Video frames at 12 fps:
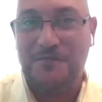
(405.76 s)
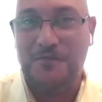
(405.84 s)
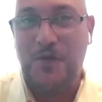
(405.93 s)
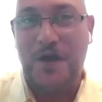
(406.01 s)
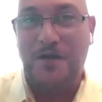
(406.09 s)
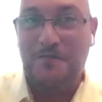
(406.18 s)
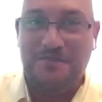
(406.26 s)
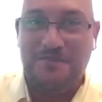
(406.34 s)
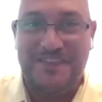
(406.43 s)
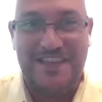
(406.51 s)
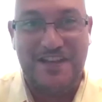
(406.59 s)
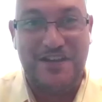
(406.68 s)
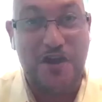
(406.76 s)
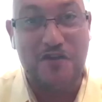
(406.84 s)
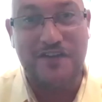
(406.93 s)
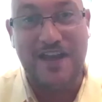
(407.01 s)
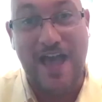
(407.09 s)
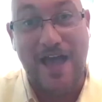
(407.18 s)
Well, then
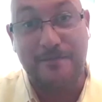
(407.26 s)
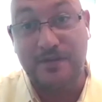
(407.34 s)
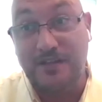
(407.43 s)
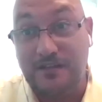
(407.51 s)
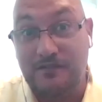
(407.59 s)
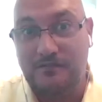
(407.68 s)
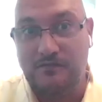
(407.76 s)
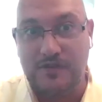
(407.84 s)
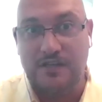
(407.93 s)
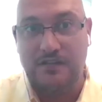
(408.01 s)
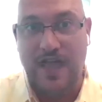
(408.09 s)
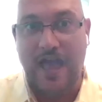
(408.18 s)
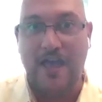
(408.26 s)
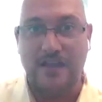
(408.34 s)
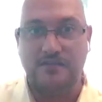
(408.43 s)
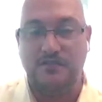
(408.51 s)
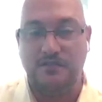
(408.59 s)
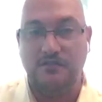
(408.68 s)
COVID happened and we
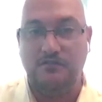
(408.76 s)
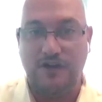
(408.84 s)
had to